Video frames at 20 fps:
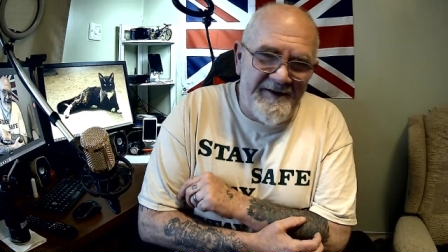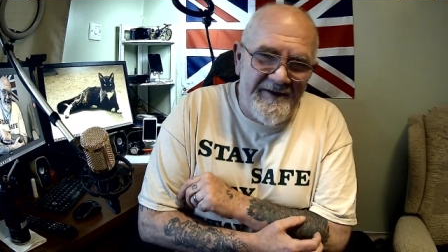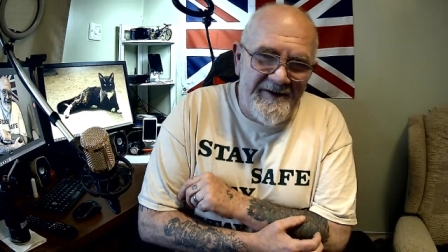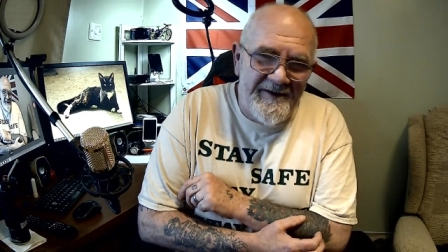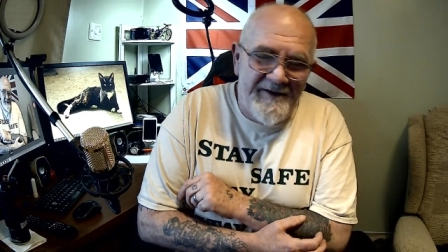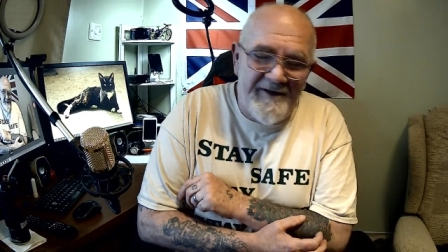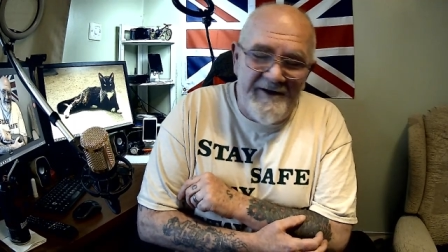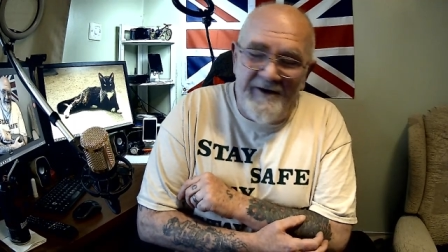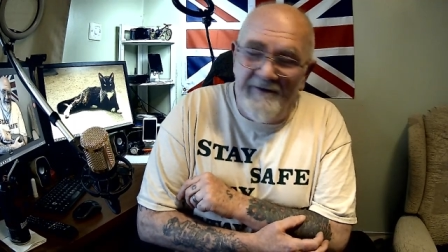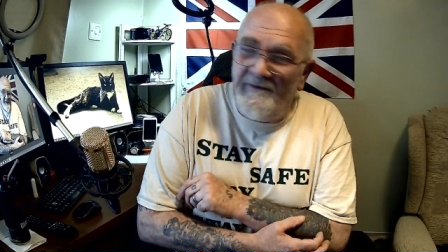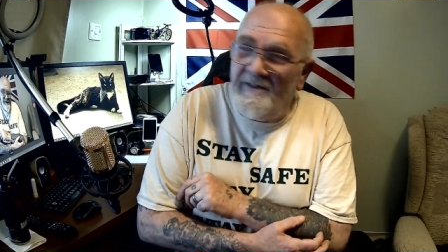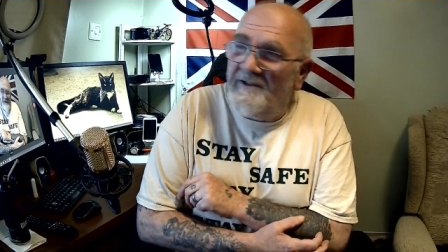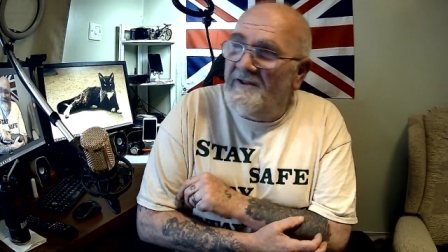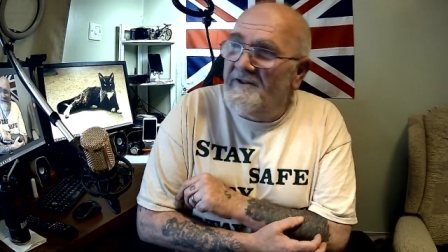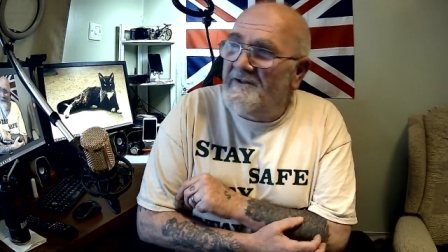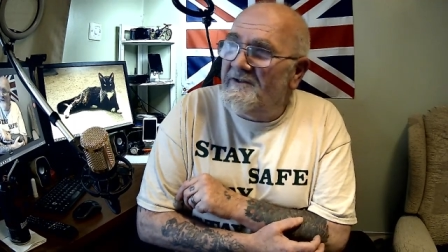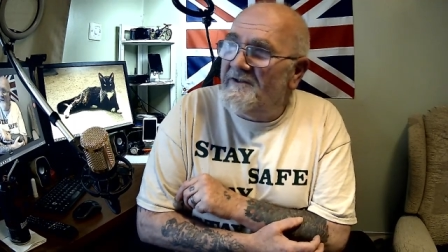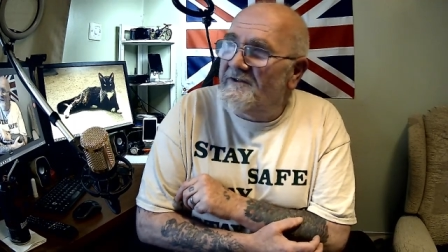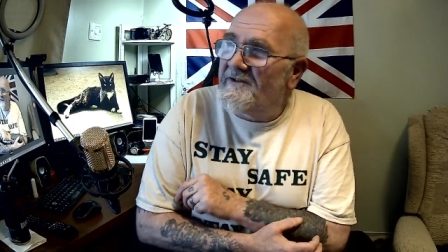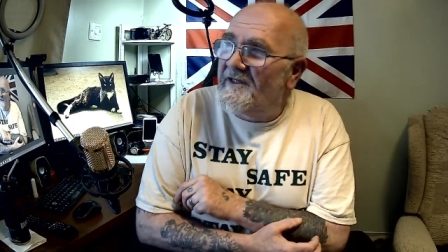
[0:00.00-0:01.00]
I mean,
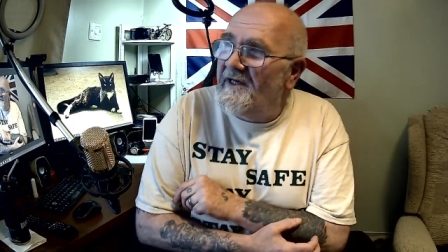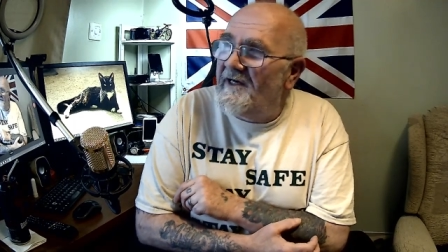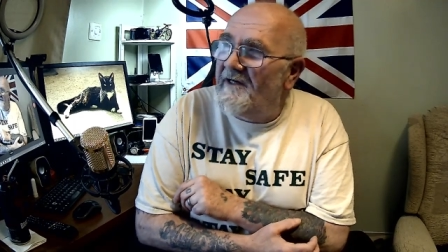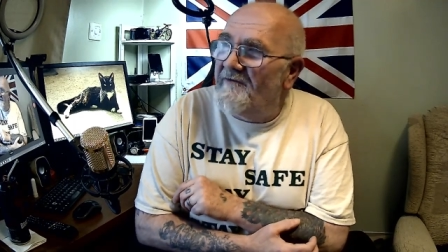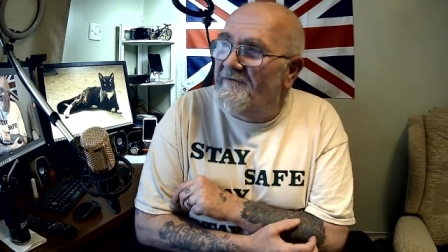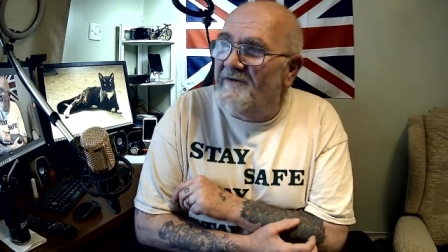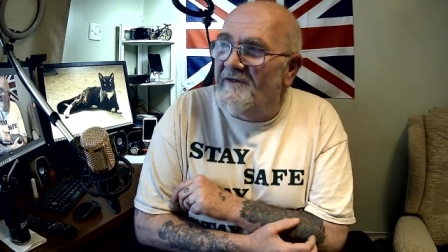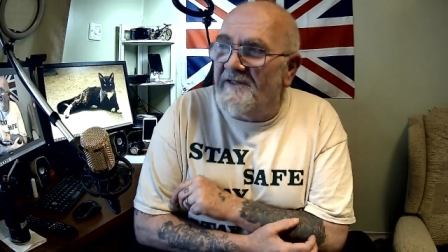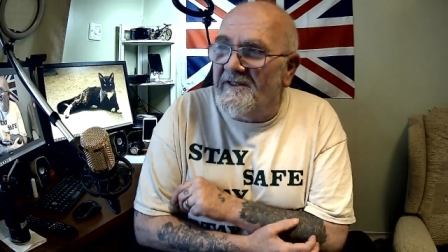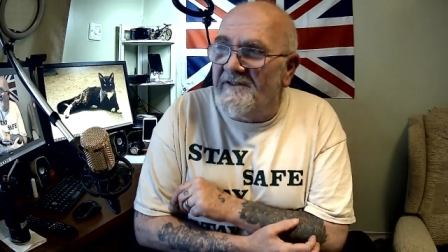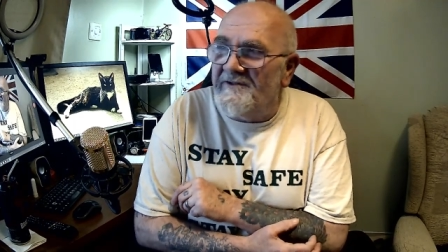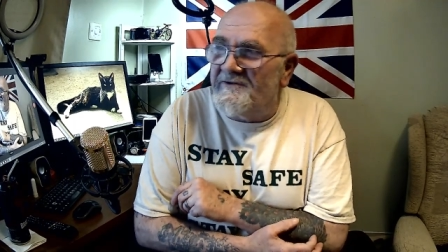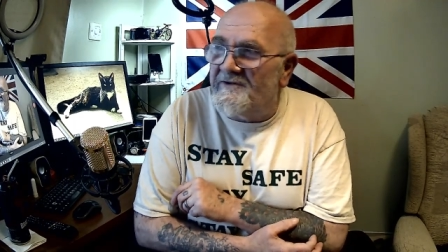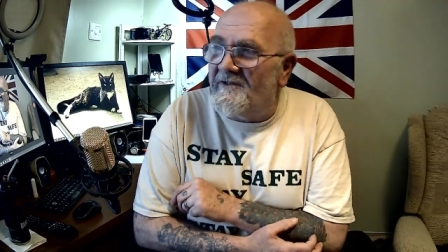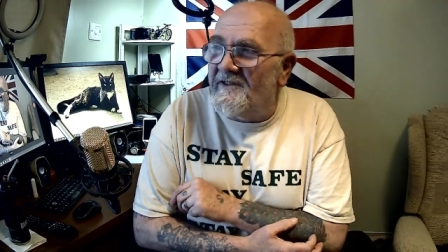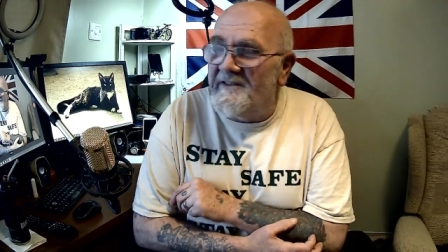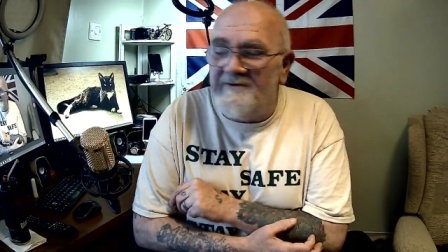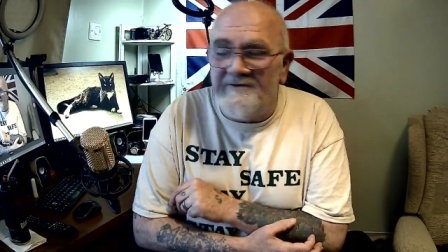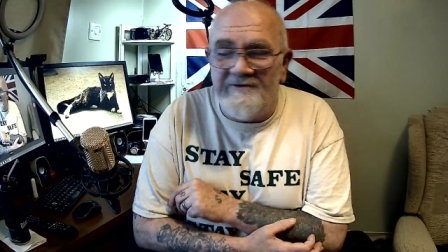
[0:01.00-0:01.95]
you can get a fucking train